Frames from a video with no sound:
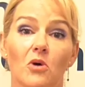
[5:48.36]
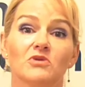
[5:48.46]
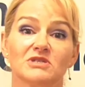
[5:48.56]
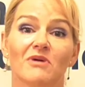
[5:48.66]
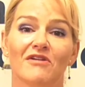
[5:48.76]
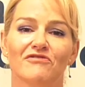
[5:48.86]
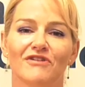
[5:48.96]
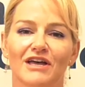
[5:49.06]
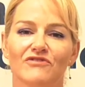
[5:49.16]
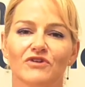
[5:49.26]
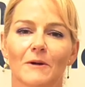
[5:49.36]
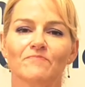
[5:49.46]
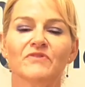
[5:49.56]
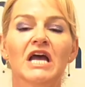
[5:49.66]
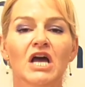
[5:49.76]
what was my
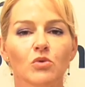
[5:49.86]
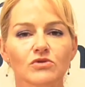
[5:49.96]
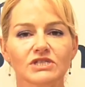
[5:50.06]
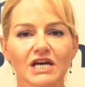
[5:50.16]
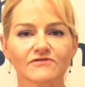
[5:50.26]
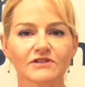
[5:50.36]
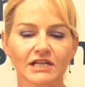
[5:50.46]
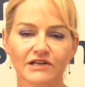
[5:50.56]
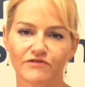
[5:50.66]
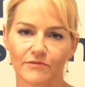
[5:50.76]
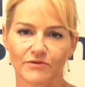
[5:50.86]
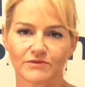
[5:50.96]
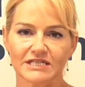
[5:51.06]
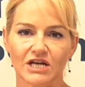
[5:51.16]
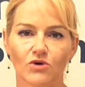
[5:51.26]
favourite? Well, definitely from the
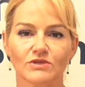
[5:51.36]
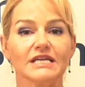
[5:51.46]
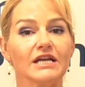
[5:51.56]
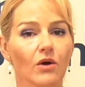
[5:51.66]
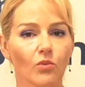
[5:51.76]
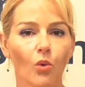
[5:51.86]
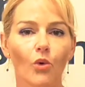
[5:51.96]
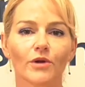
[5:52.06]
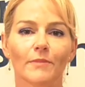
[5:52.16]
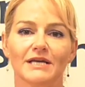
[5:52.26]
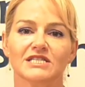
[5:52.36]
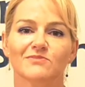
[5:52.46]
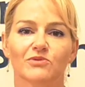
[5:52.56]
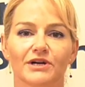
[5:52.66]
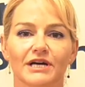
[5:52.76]
results in a
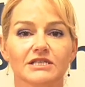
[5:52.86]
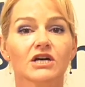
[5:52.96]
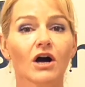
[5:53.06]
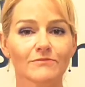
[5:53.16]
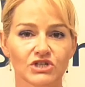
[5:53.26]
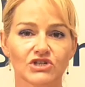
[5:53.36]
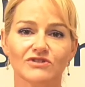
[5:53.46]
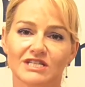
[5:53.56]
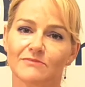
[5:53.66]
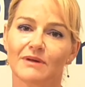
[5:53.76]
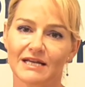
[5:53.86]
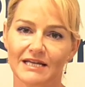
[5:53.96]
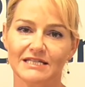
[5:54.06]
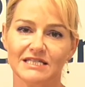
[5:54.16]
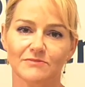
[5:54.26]
water-based product, I'm choosing
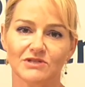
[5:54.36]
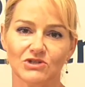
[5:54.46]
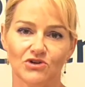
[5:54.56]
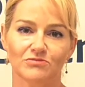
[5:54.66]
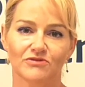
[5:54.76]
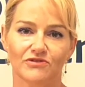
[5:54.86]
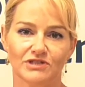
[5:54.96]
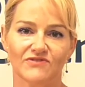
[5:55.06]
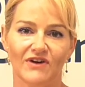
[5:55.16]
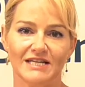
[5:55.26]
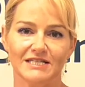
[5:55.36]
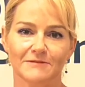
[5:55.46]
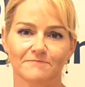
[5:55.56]
magnesium ascorbate phosphate.